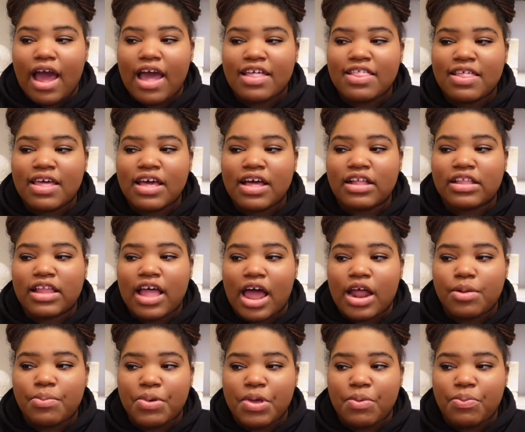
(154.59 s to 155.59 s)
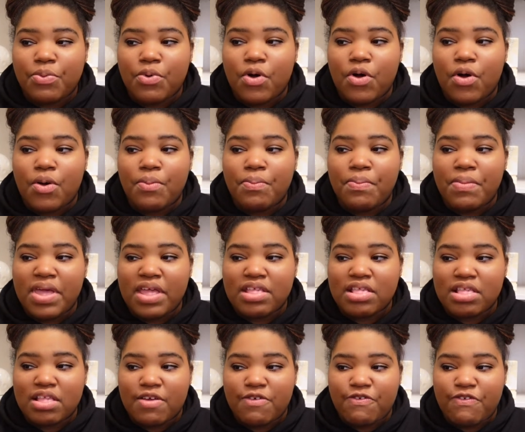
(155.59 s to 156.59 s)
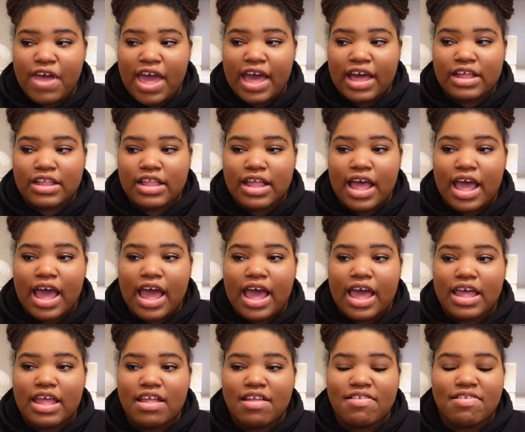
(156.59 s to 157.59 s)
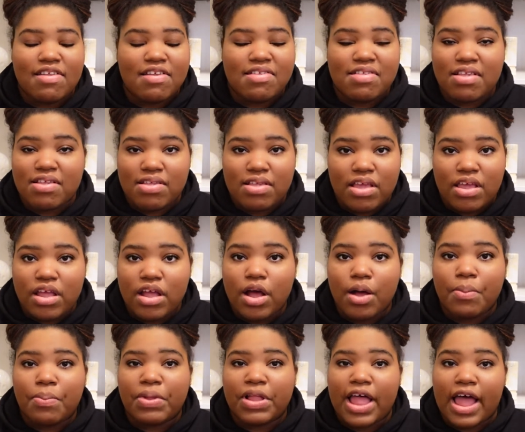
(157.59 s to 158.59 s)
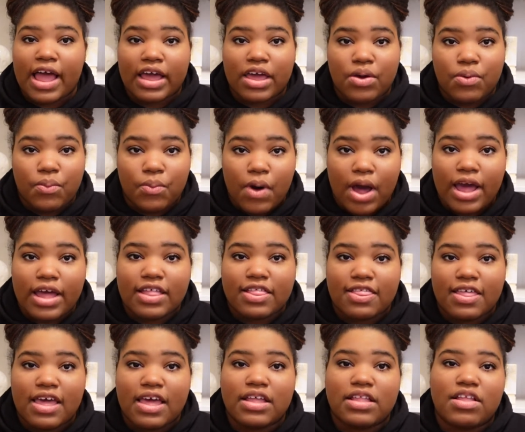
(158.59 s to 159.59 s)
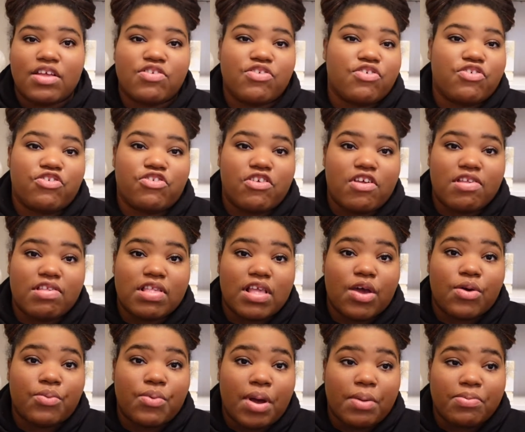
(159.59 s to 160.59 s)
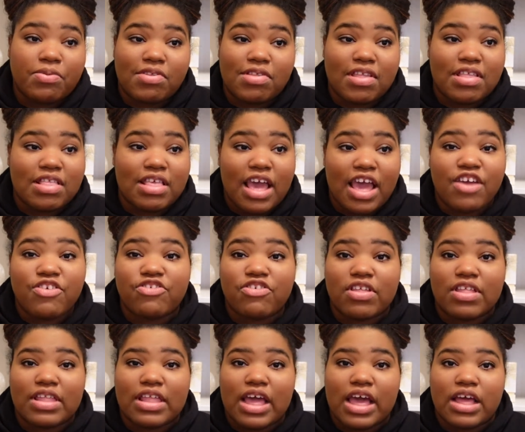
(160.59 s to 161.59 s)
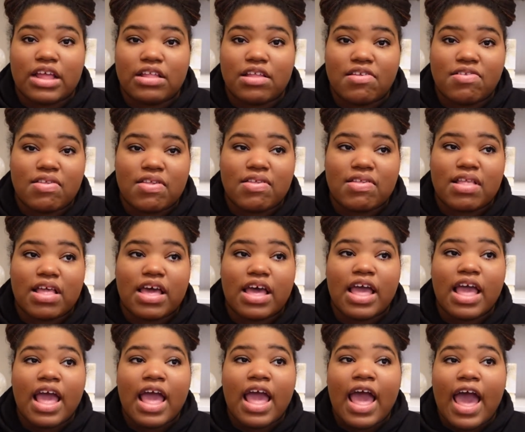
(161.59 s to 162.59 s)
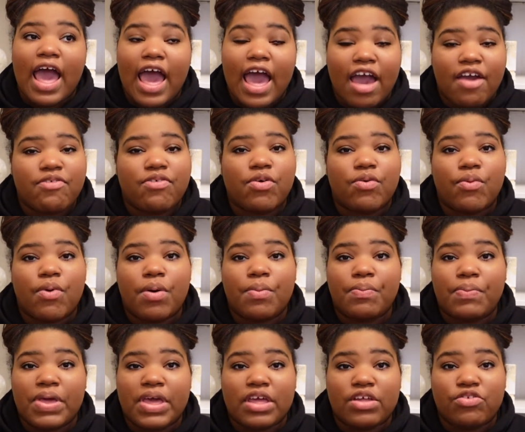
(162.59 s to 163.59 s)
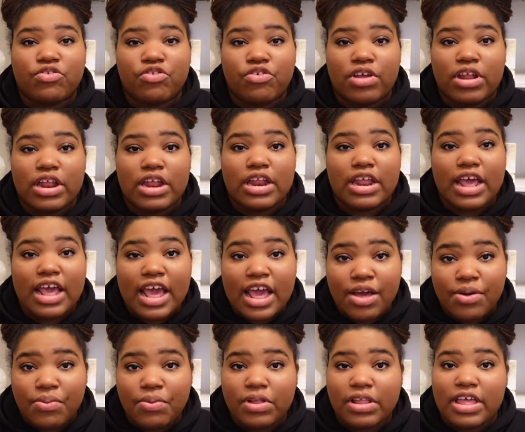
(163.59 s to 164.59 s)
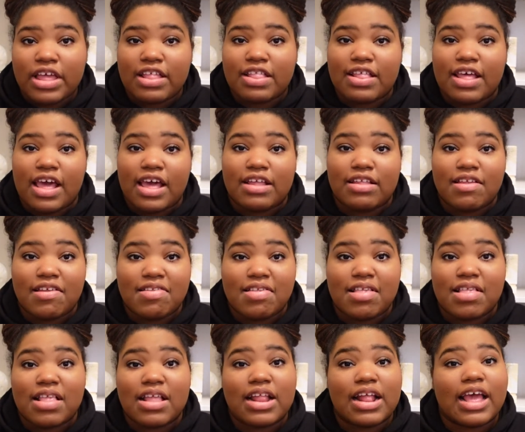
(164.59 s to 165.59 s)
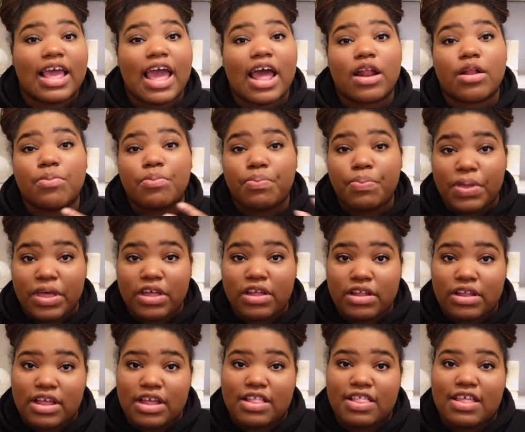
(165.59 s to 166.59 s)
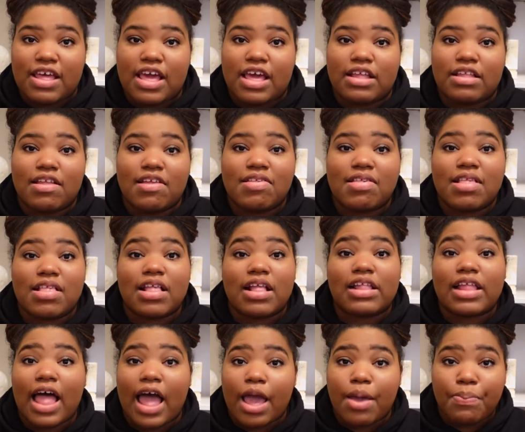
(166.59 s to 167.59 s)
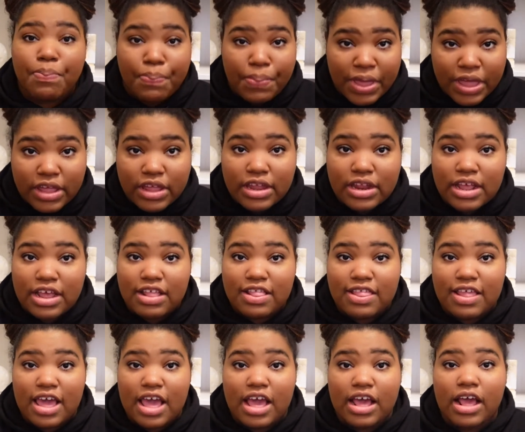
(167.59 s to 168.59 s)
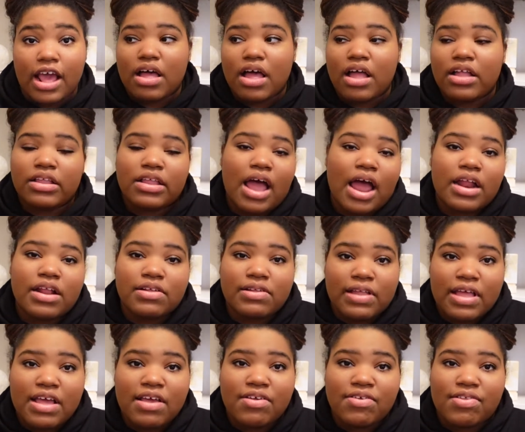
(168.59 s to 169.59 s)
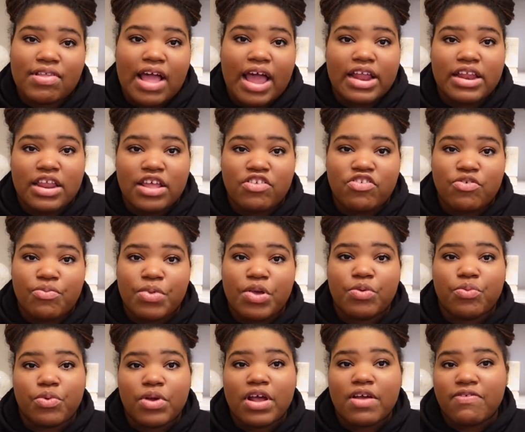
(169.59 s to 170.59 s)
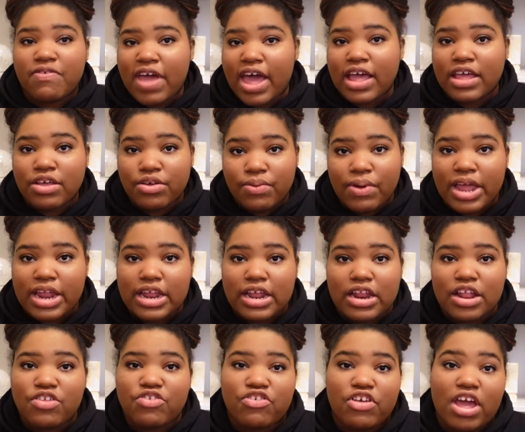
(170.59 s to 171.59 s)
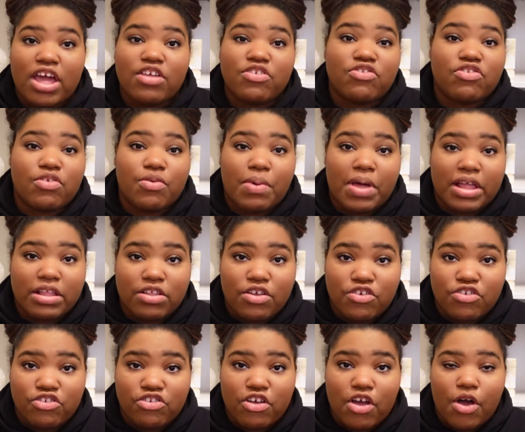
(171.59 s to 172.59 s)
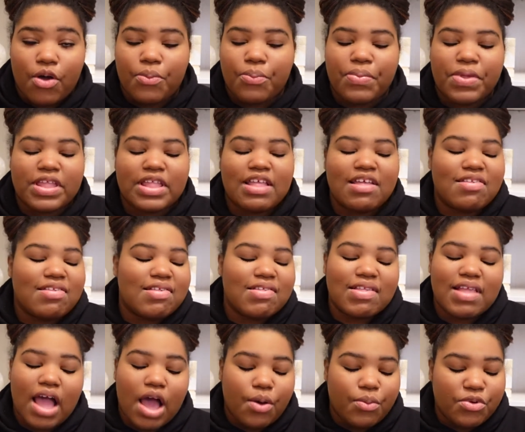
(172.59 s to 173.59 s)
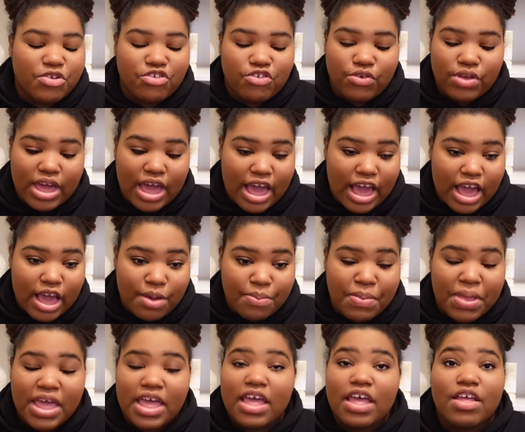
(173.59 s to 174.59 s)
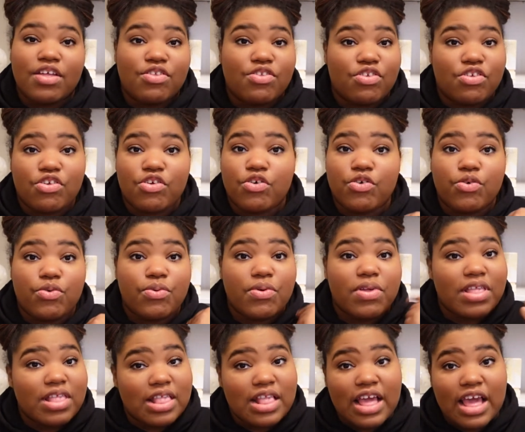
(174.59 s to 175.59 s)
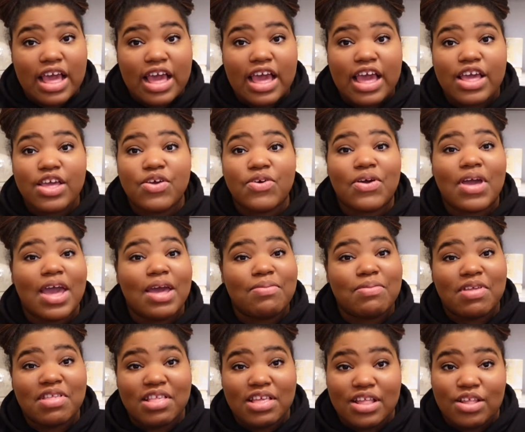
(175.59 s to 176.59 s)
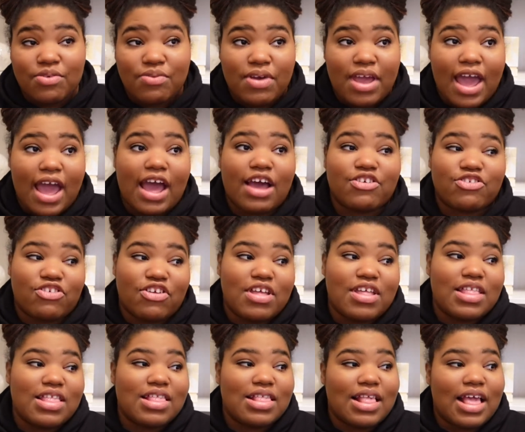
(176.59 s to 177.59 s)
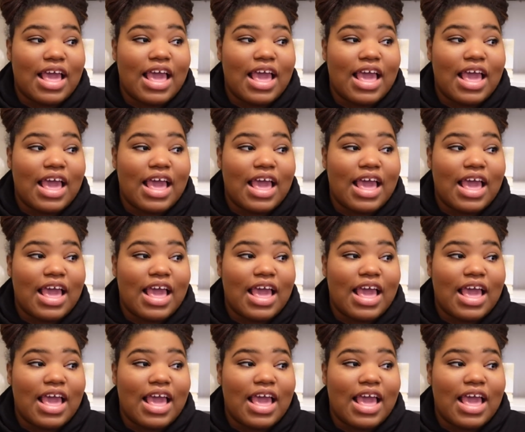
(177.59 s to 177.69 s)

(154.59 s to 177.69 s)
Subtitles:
I think a lot of people miss the fact that this isn't a black and white thing. This is just a representation thing. This is a everyone being treated equally thing. This is an accountability thing. This is a liability thing. A lot of things that need to be reevaluated and changed about this show. But this is not what you came to see. You came to see the reactions.